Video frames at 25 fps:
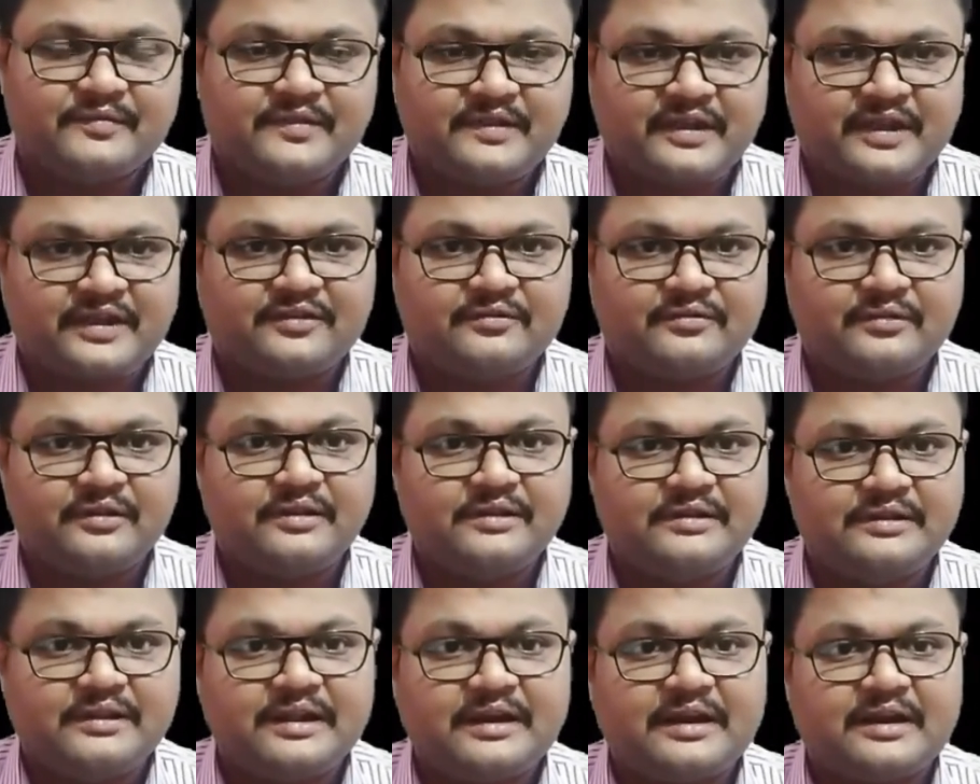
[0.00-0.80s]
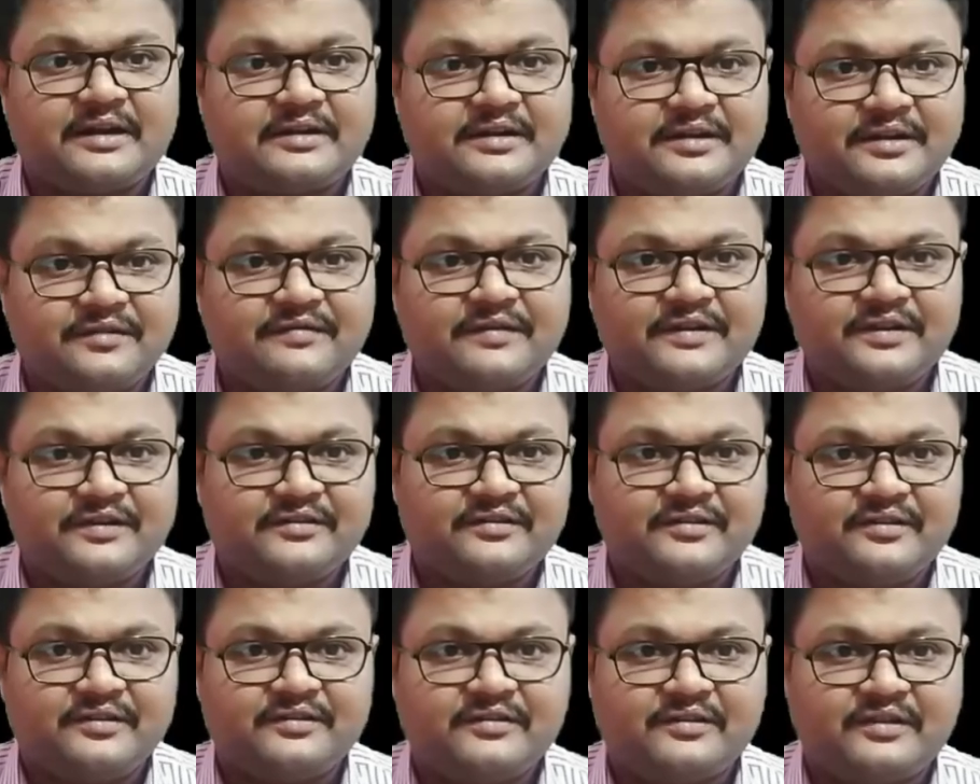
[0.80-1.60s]
That's why there are
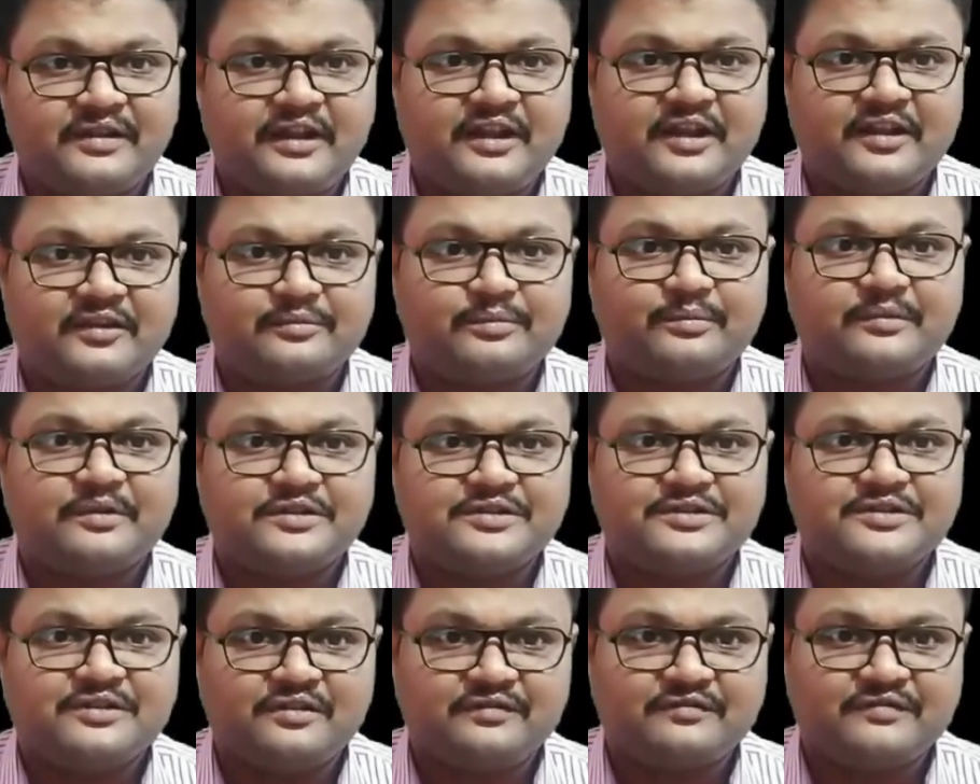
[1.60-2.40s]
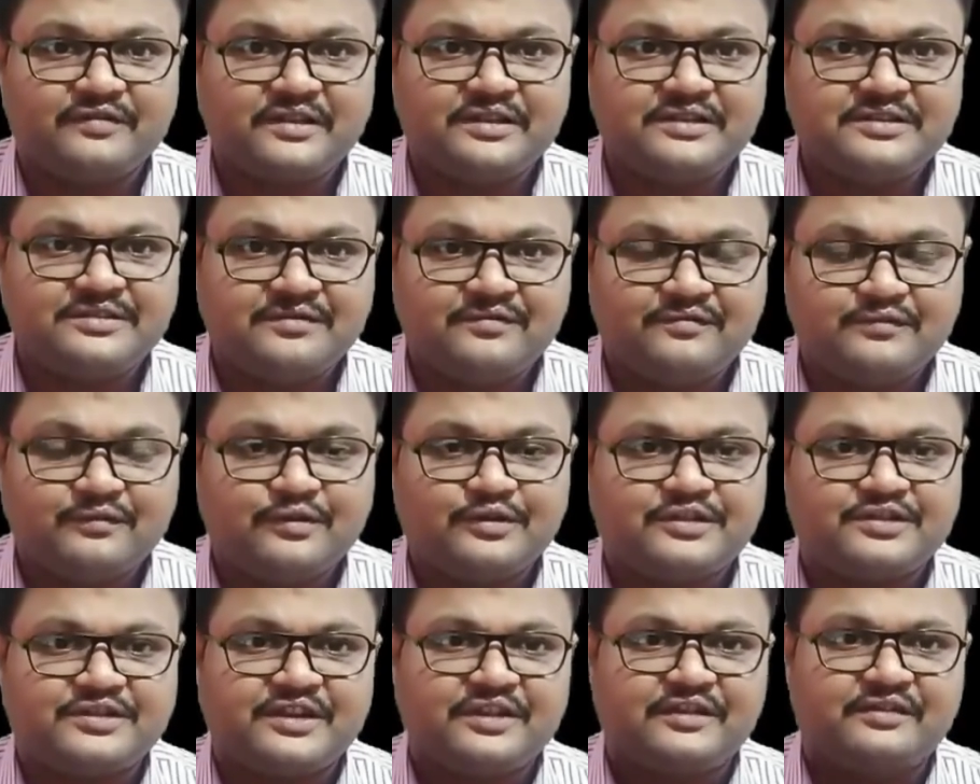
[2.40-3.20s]
differences in explanation of these
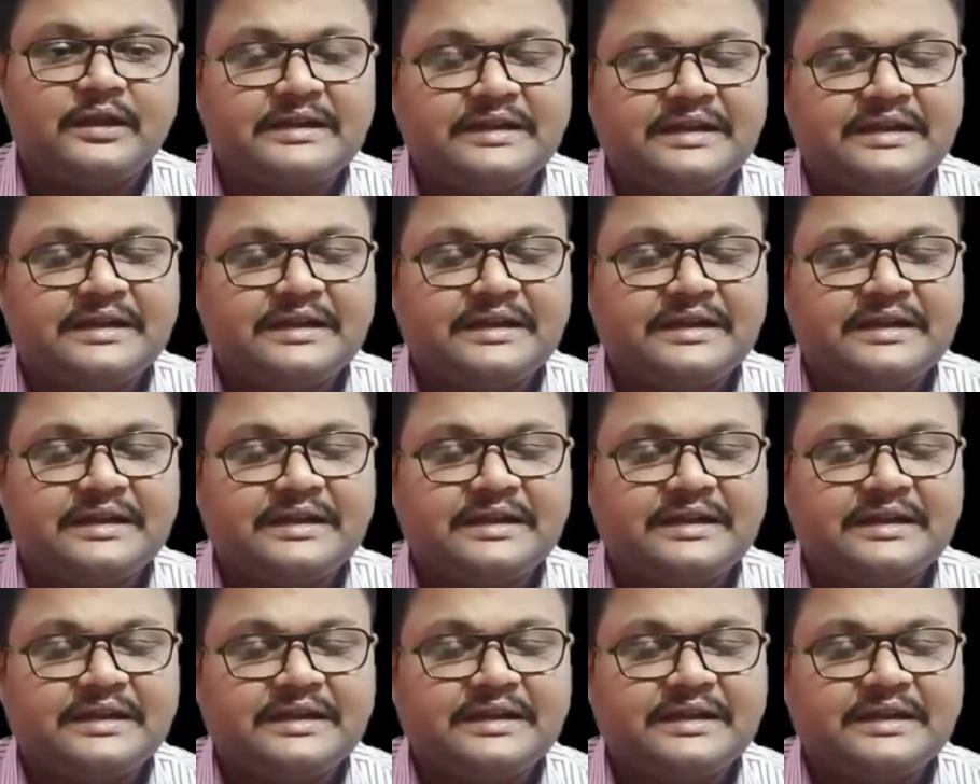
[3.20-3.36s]
food chain.